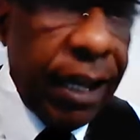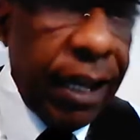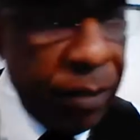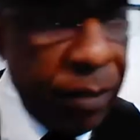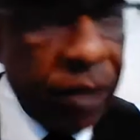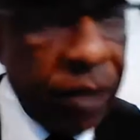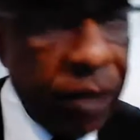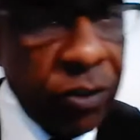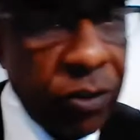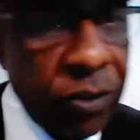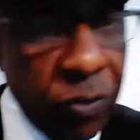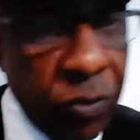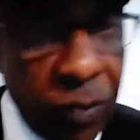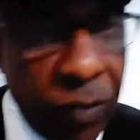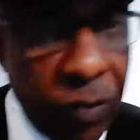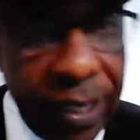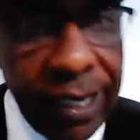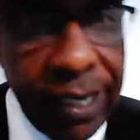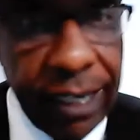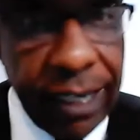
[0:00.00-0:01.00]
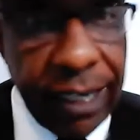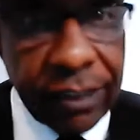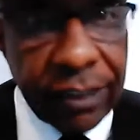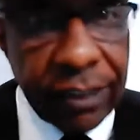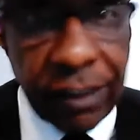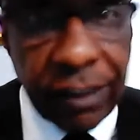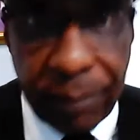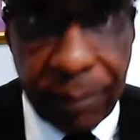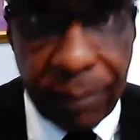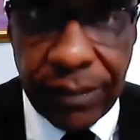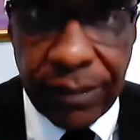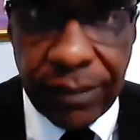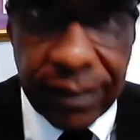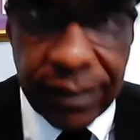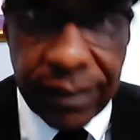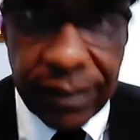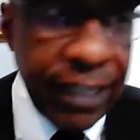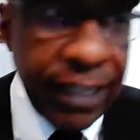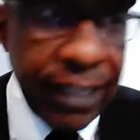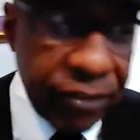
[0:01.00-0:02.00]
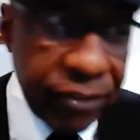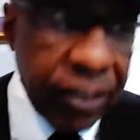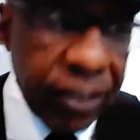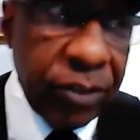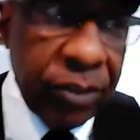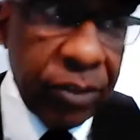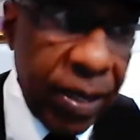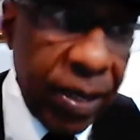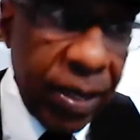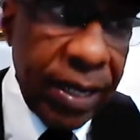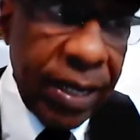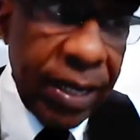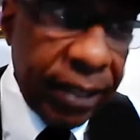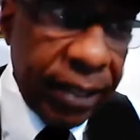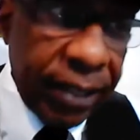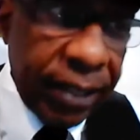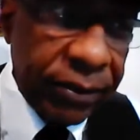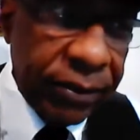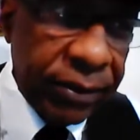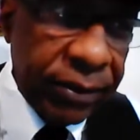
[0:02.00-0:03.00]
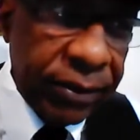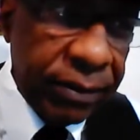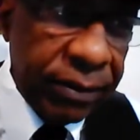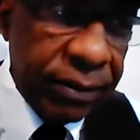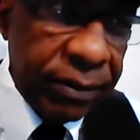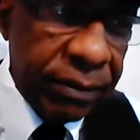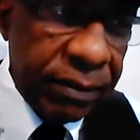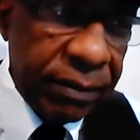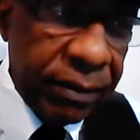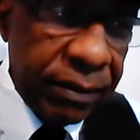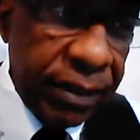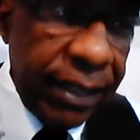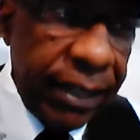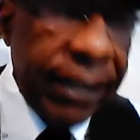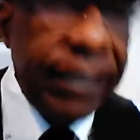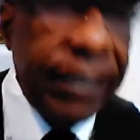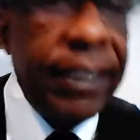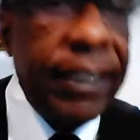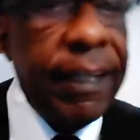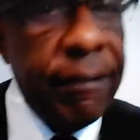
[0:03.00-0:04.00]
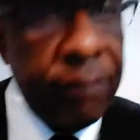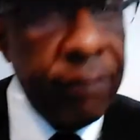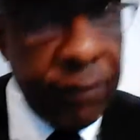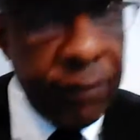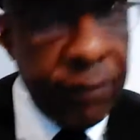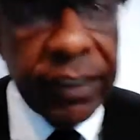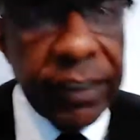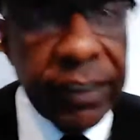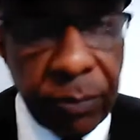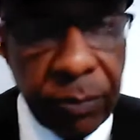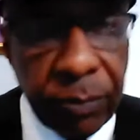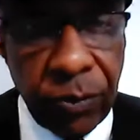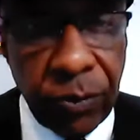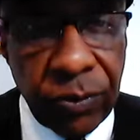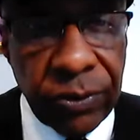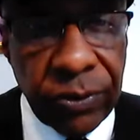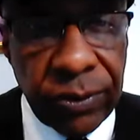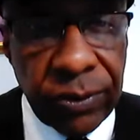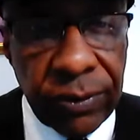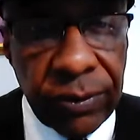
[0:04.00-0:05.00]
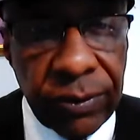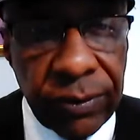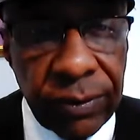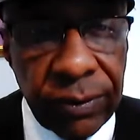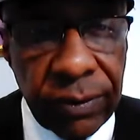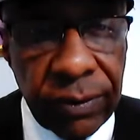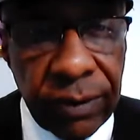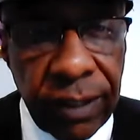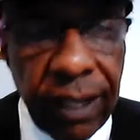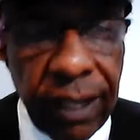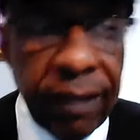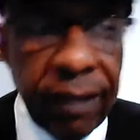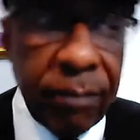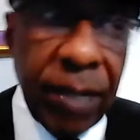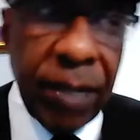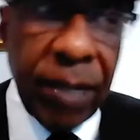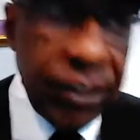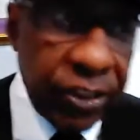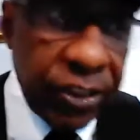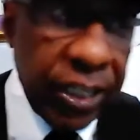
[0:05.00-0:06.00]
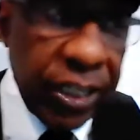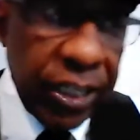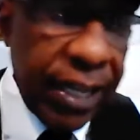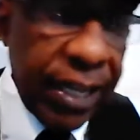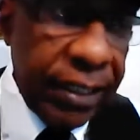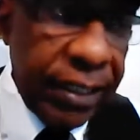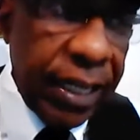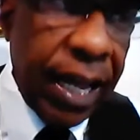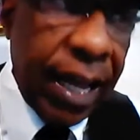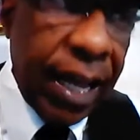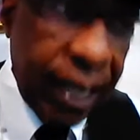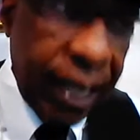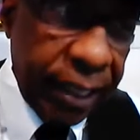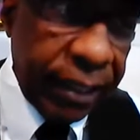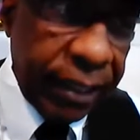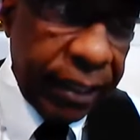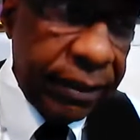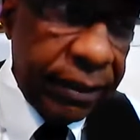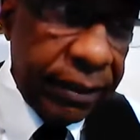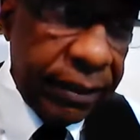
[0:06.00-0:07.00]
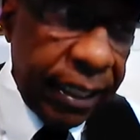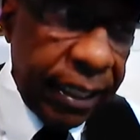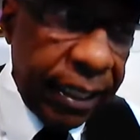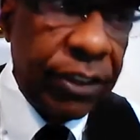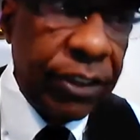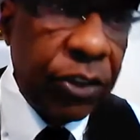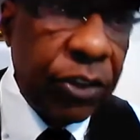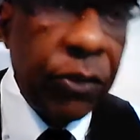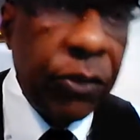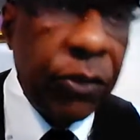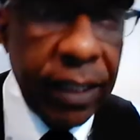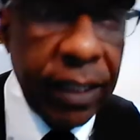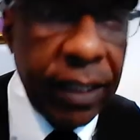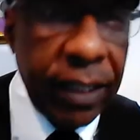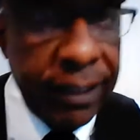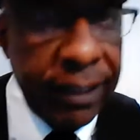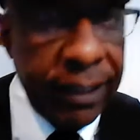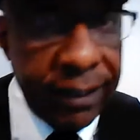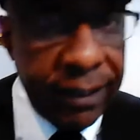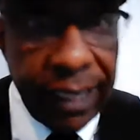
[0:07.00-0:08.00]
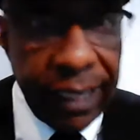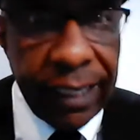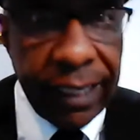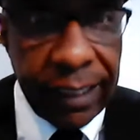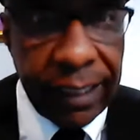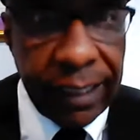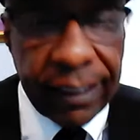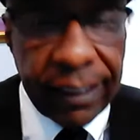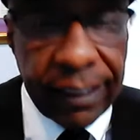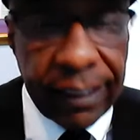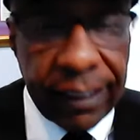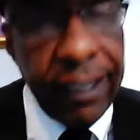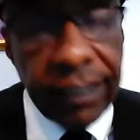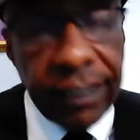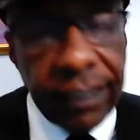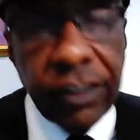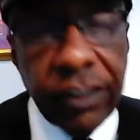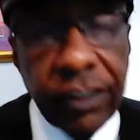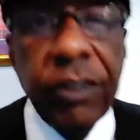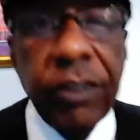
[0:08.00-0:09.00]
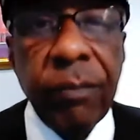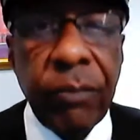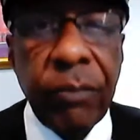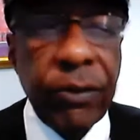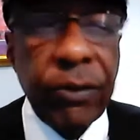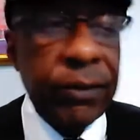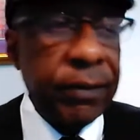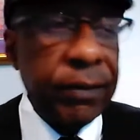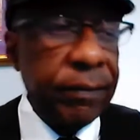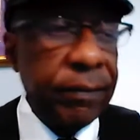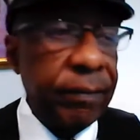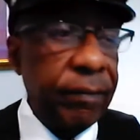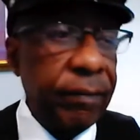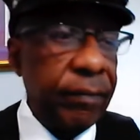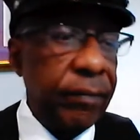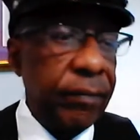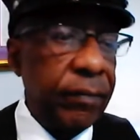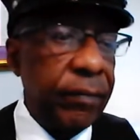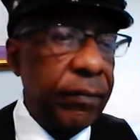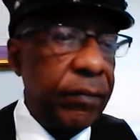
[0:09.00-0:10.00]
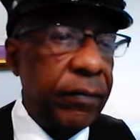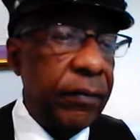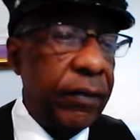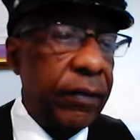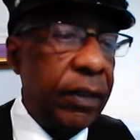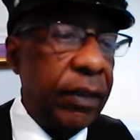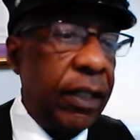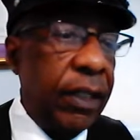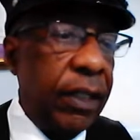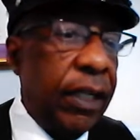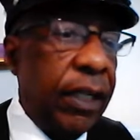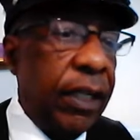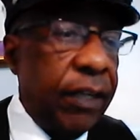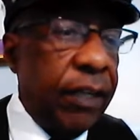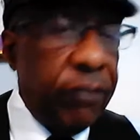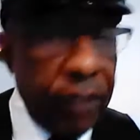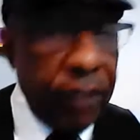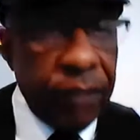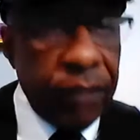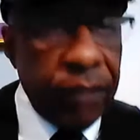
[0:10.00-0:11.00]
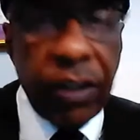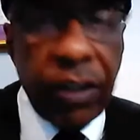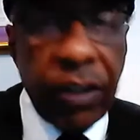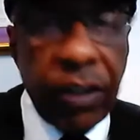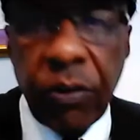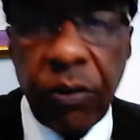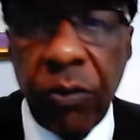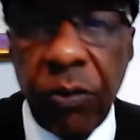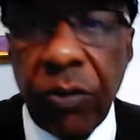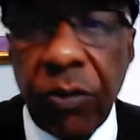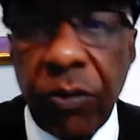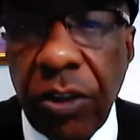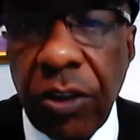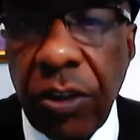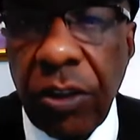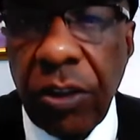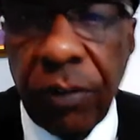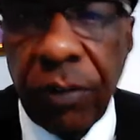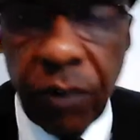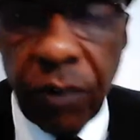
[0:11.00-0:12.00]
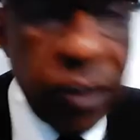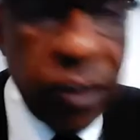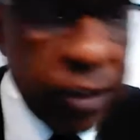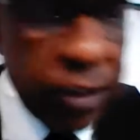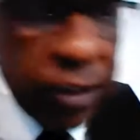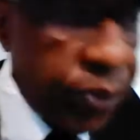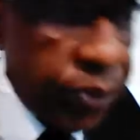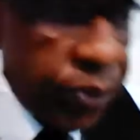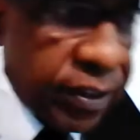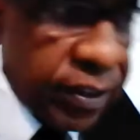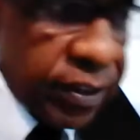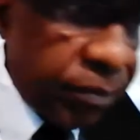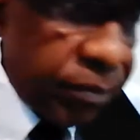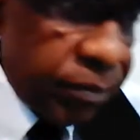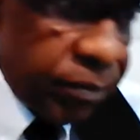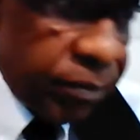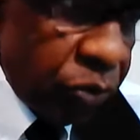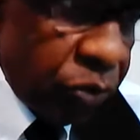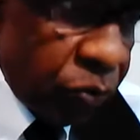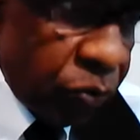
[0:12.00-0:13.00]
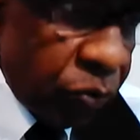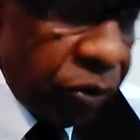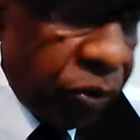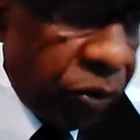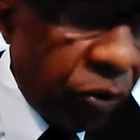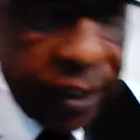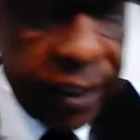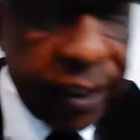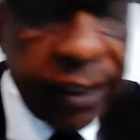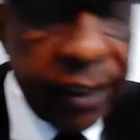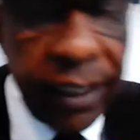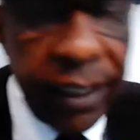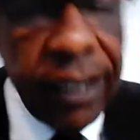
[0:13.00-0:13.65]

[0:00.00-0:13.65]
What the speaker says: about the White House, about slaves in the White House. The Invisibles by John Holland, Holland. It's a good book. If you're looking for something that you want to read,